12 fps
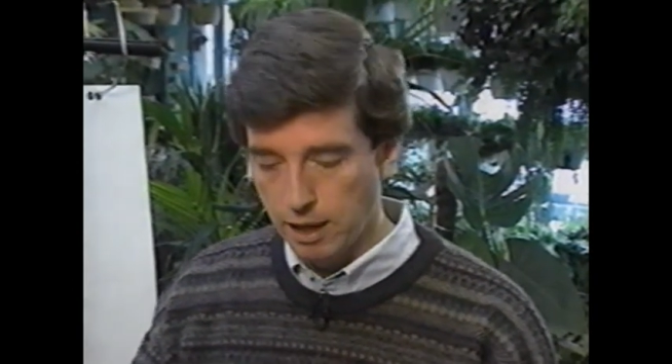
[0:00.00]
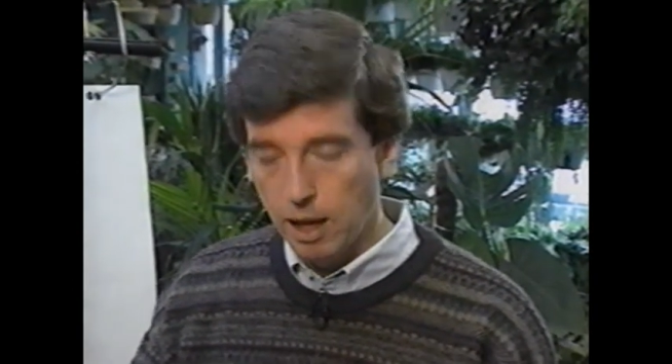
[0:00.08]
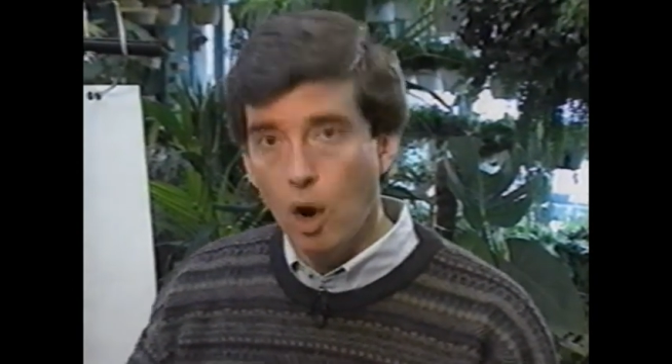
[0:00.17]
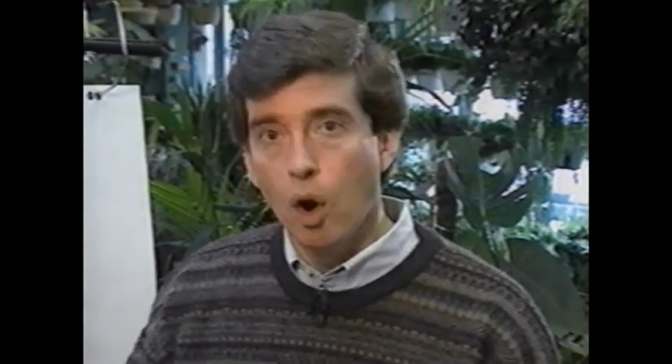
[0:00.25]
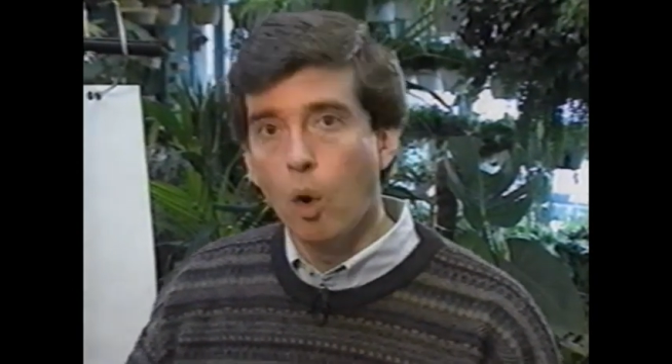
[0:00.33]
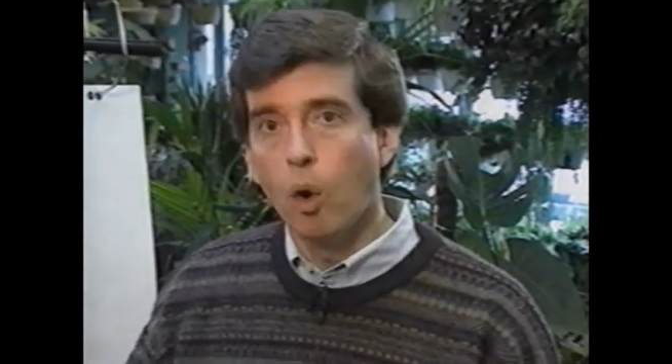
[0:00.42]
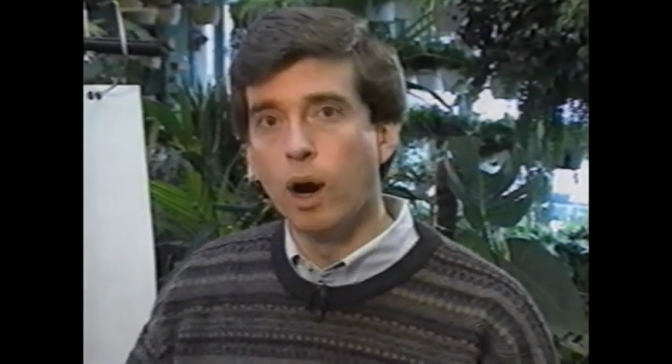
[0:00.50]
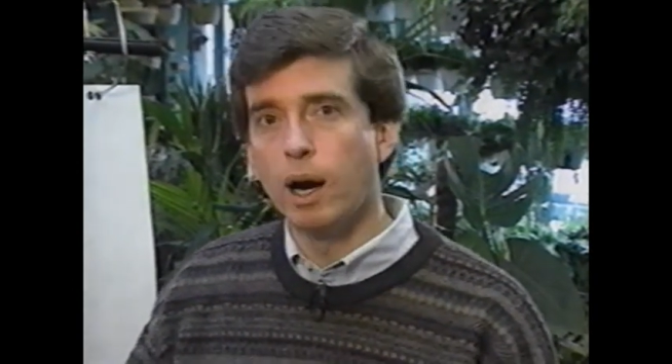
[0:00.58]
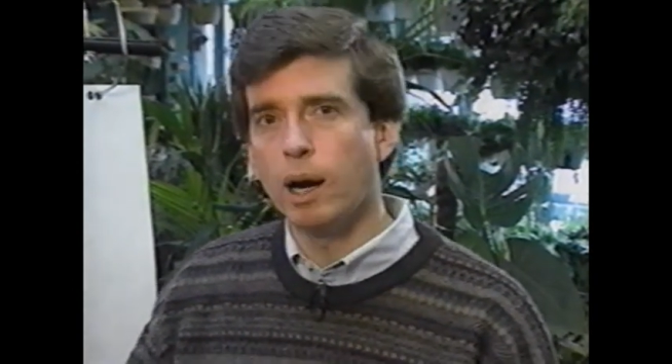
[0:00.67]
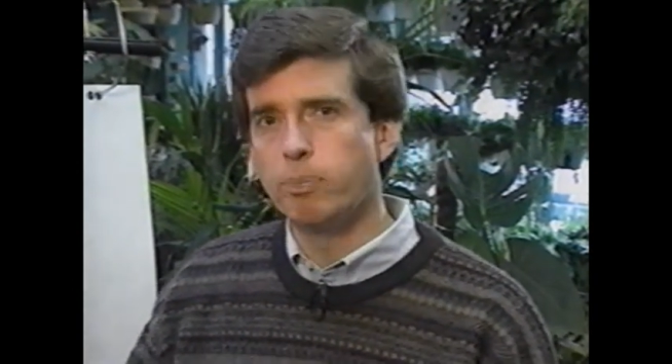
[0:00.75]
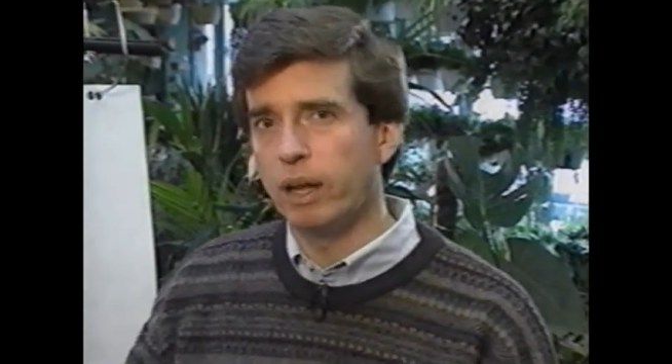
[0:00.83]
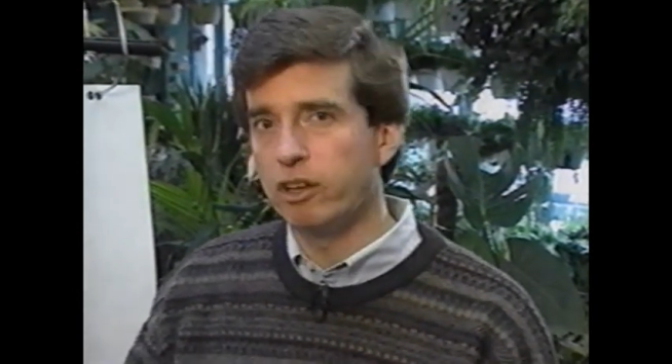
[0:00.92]
or a
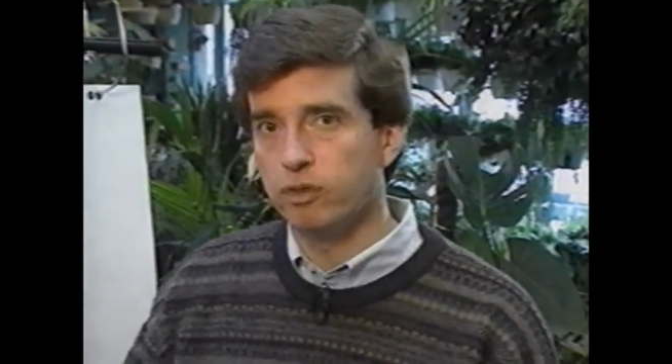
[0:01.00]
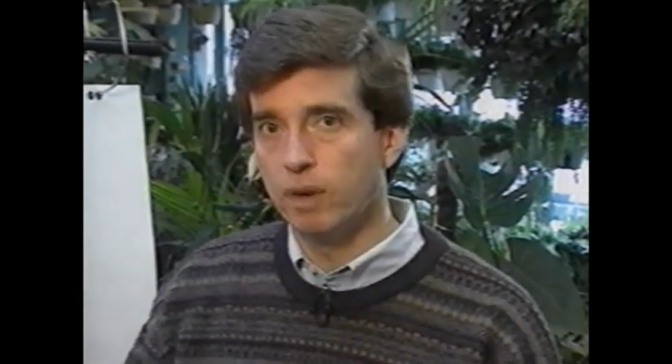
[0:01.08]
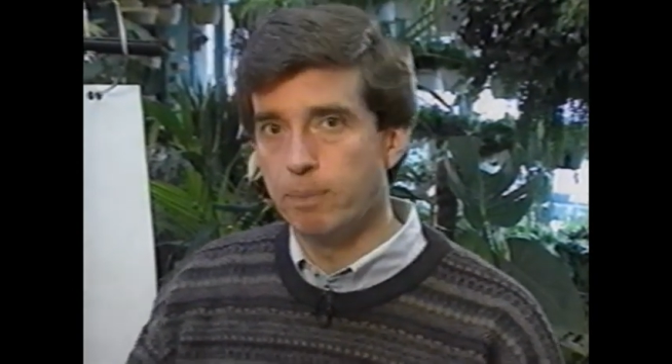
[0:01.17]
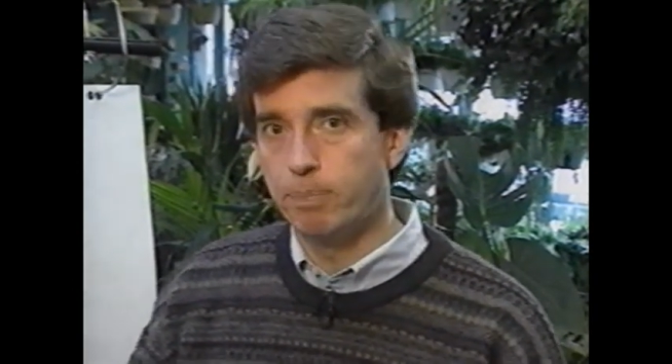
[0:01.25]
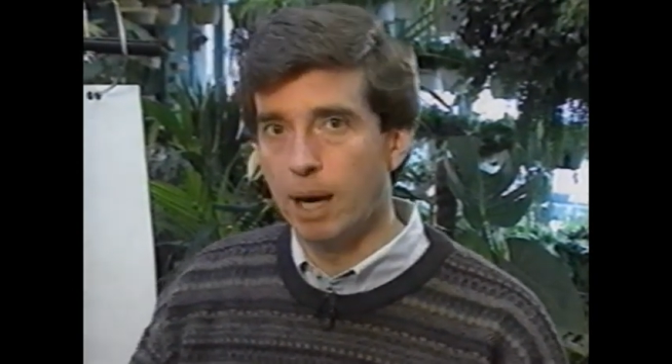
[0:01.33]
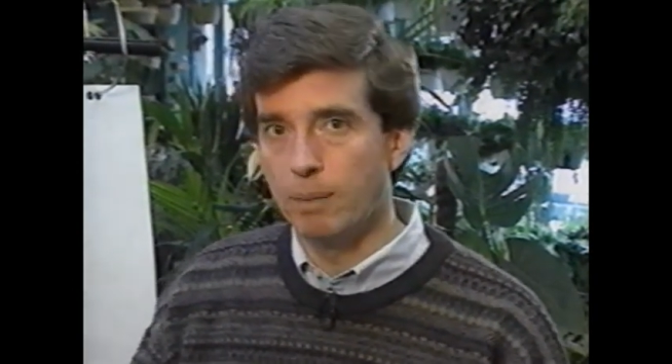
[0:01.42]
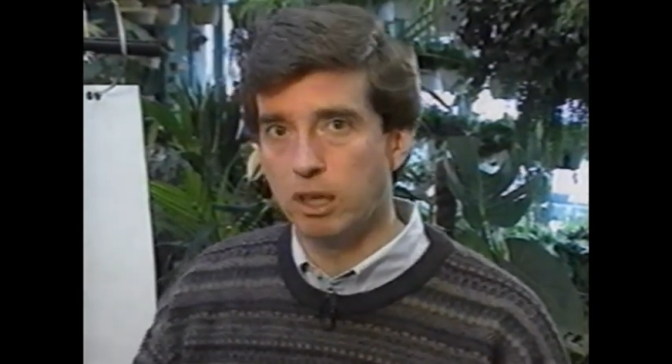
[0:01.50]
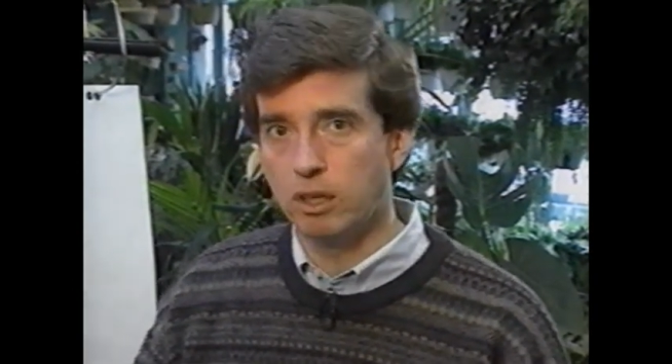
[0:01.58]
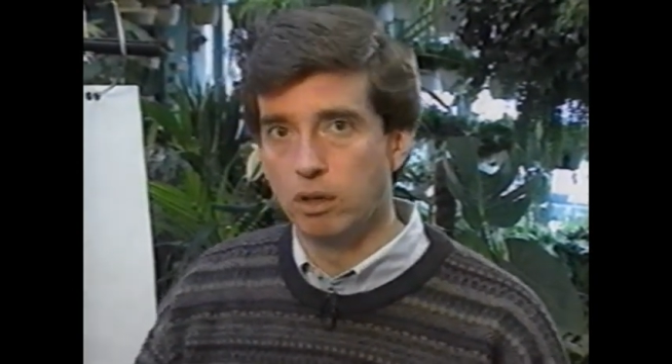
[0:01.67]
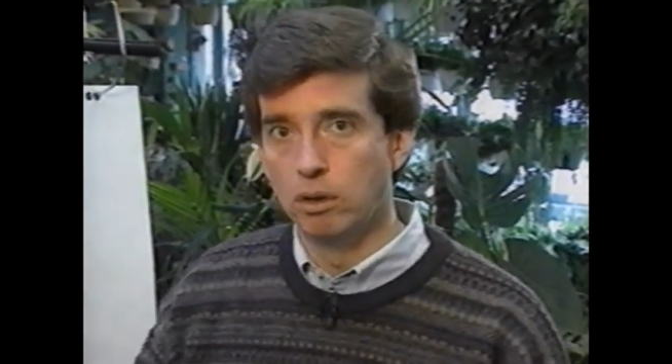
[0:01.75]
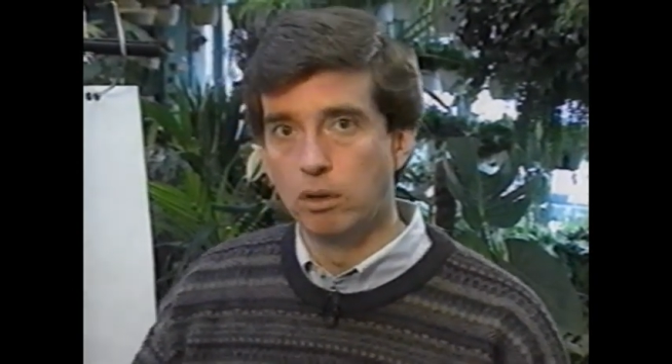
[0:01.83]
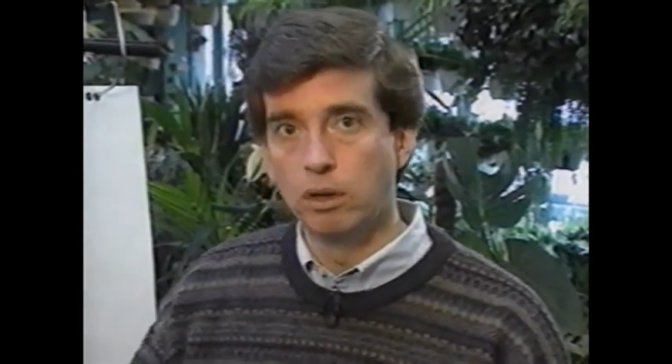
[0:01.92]
place for a barbecue,
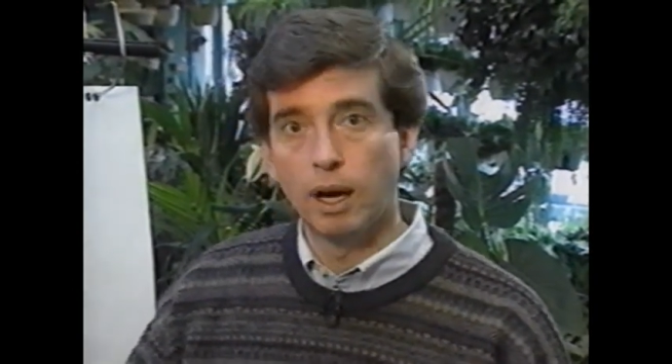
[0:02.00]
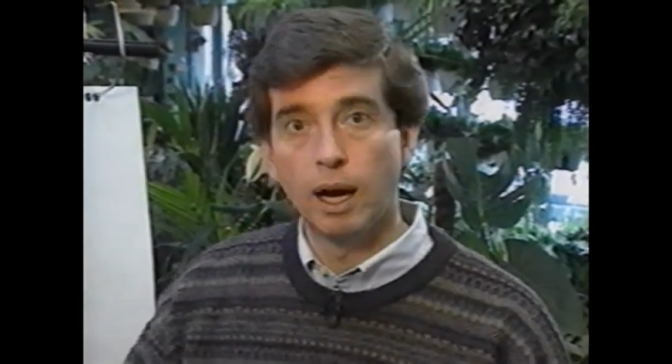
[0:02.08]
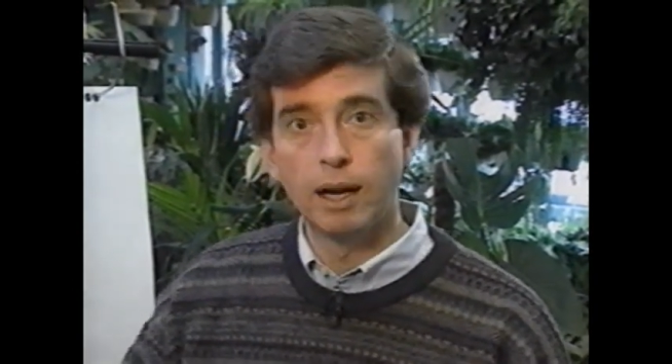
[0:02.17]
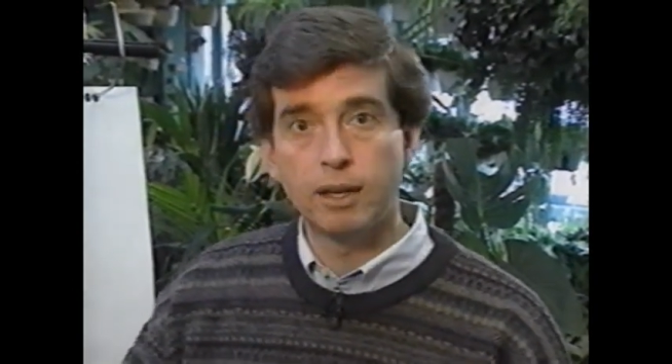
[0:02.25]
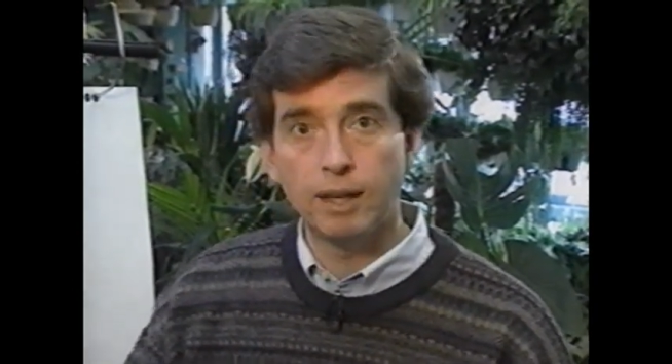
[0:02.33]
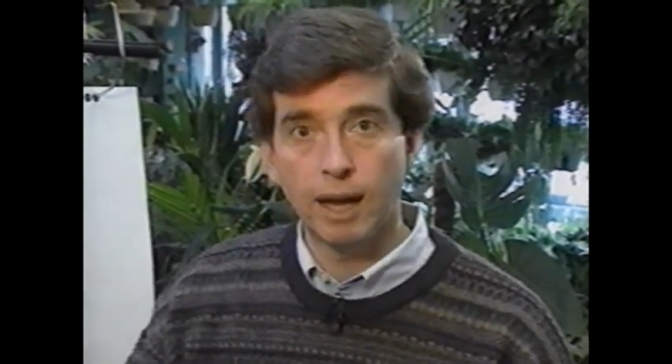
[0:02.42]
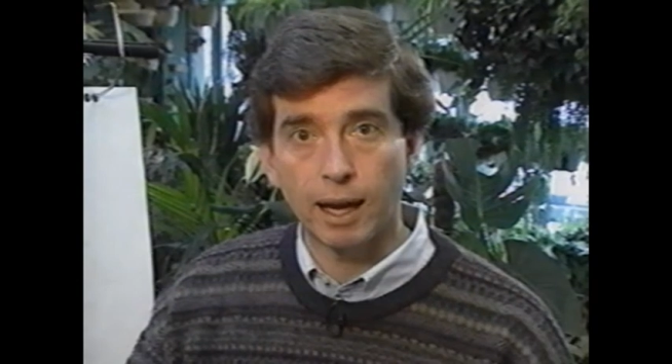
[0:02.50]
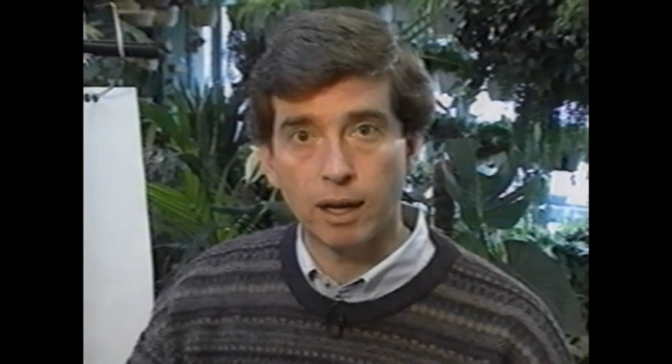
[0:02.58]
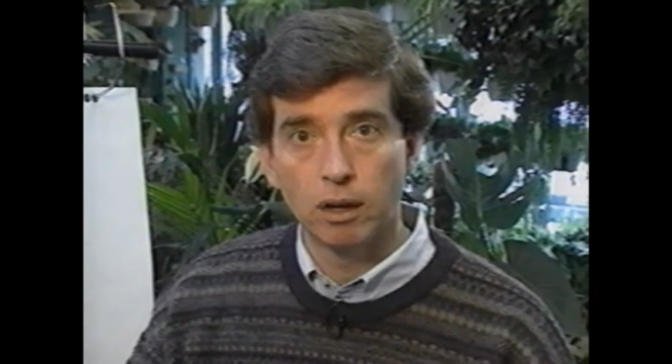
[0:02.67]
a deck,